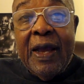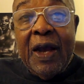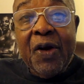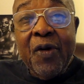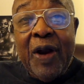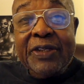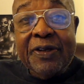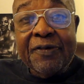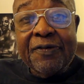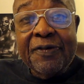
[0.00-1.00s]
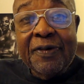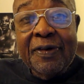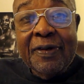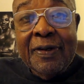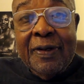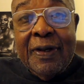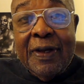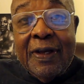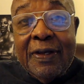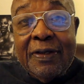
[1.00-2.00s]
aggressive.
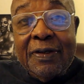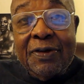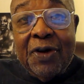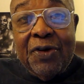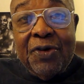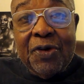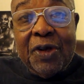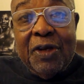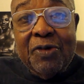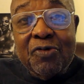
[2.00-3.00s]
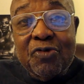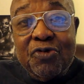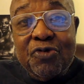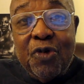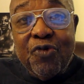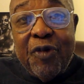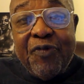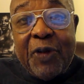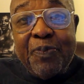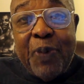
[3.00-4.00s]
Good looking,
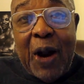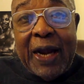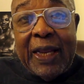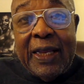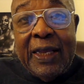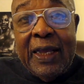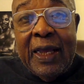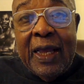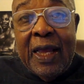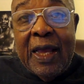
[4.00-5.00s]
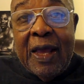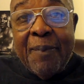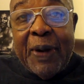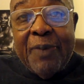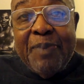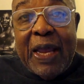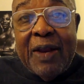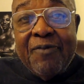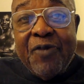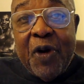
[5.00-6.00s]
terrific body. But it
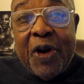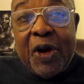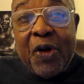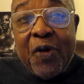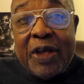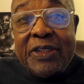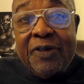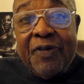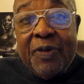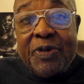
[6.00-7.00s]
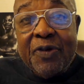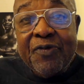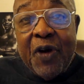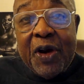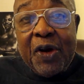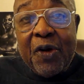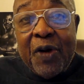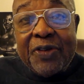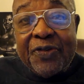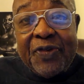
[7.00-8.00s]
made him very aggressive. He was a very
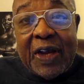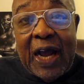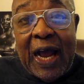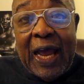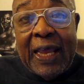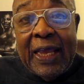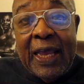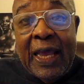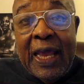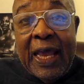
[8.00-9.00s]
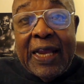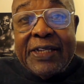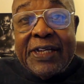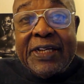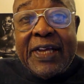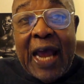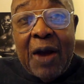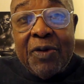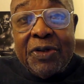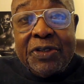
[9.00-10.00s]
aggressive guy in his
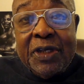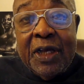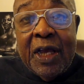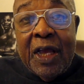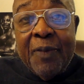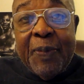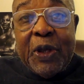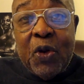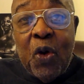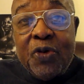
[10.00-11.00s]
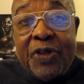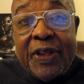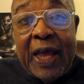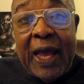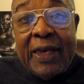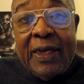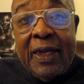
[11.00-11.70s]
encounters because of that.